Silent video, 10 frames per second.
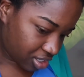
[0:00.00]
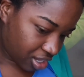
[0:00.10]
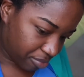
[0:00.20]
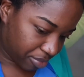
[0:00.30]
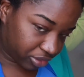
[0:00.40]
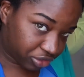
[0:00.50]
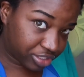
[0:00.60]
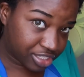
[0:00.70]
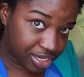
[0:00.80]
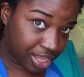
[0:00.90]
gotta make sure
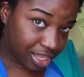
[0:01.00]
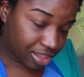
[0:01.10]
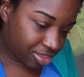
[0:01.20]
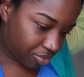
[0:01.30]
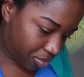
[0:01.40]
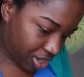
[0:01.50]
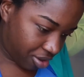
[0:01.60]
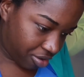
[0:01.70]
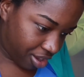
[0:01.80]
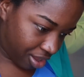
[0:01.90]
it's not in the way
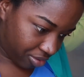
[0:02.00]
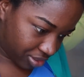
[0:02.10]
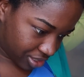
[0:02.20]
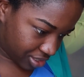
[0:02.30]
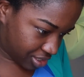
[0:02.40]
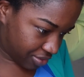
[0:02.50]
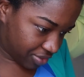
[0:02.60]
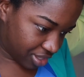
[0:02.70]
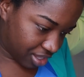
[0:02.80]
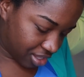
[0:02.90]
or out since
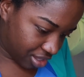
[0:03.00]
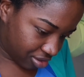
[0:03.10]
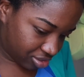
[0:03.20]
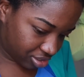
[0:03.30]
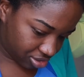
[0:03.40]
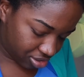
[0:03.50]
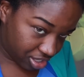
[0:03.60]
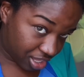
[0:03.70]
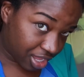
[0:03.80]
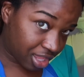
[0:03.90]
everything else is
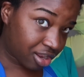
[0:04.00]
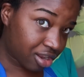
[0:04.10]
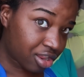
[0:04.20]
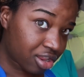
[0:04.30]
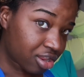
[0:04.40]
already in.